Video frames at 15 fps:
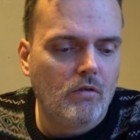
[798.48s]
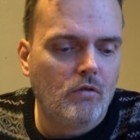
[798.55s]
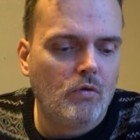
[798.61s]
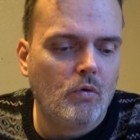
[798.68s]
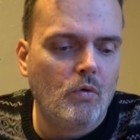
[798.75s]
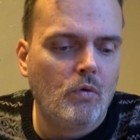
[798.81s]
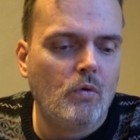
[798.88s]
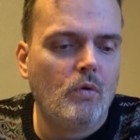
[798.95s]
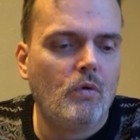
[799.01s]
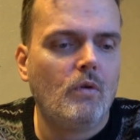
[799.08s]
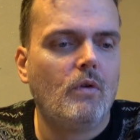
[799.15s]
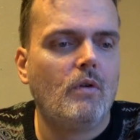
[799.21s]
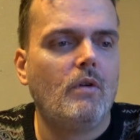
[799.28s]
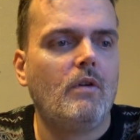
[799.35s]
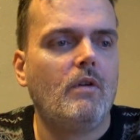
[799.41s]
To
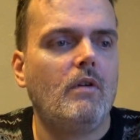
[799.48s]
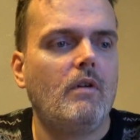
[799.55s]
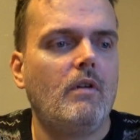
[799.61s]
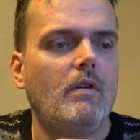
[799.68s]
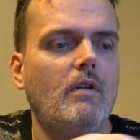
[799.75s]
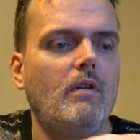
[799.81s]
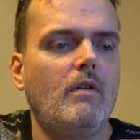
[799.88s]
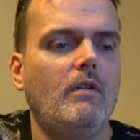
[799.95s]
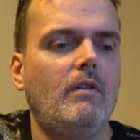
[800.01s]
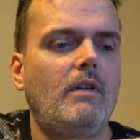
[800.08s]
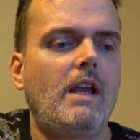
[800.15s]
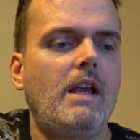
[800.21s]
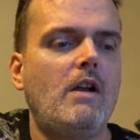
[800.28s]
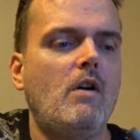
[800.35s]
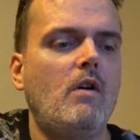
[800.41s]

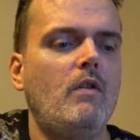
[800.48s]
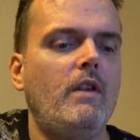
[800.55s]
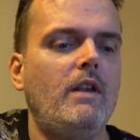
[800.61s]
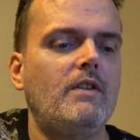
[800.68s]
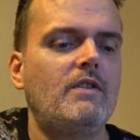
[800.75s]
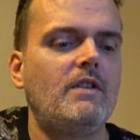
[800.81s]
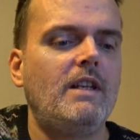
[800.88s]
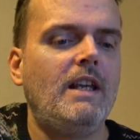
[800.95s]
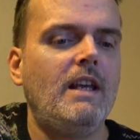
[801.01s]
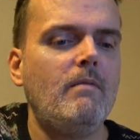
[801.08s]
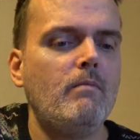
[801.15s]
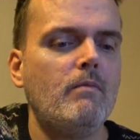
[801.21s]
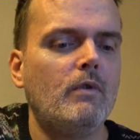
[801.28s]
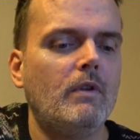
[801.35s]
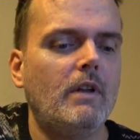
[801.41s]
take on this
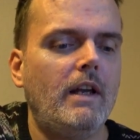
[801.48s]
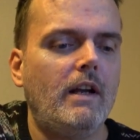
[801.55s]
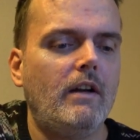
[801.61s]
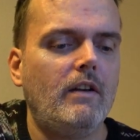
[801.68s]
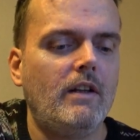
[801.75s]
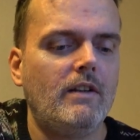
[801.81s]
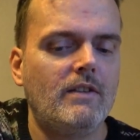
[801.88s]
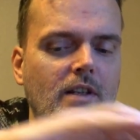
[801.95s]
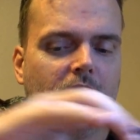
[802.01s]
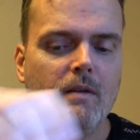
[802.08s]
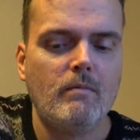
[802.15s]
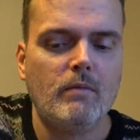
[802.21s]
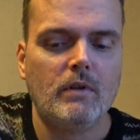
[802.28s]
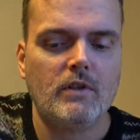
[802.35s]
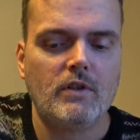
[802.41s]
gimbal here. This
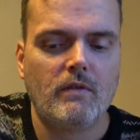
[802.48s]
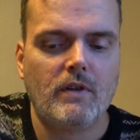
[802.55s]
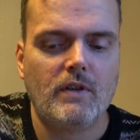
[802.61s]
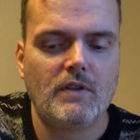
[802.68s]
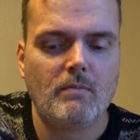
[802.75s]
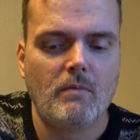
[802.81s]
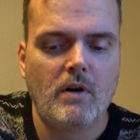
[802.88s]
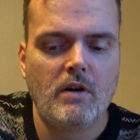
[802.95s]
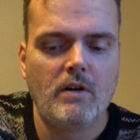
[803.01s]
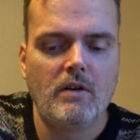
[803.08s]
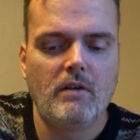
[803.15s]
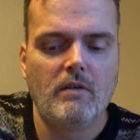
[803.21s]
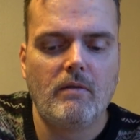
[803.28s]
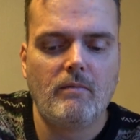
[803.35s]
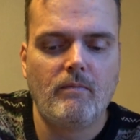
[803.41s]
gimbal is very smart.
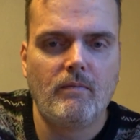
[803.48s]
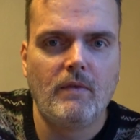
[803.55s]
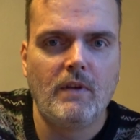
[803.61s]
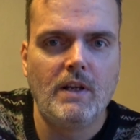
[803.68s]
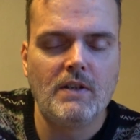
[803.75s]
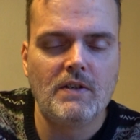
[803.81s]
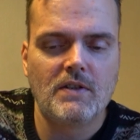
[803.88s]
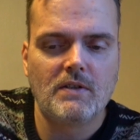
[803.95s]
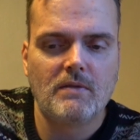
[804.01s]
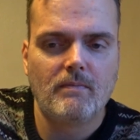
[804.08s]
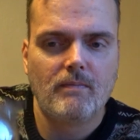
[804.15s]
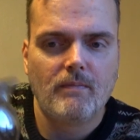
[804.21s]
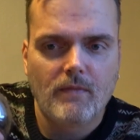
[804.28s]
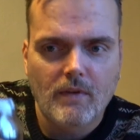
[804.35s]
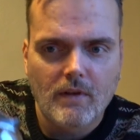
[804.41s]
This
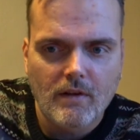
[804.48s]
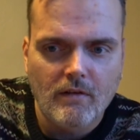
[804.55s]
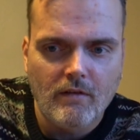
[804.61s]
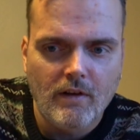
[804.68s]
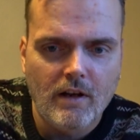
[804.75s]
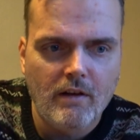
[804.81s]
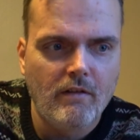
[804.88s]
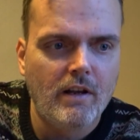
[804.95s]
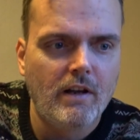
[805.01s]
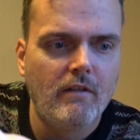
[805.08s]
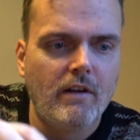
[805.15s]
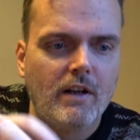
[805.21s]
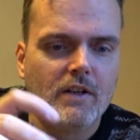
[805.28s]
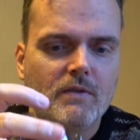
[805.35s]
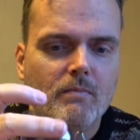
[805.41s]

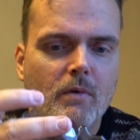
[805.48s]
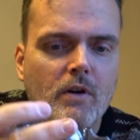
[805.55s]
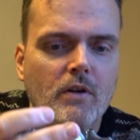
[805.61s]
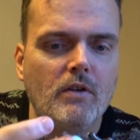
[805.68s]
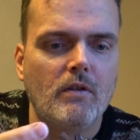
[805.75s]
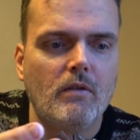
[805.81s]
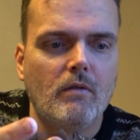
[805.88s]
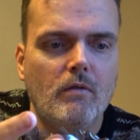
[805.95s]
very smart.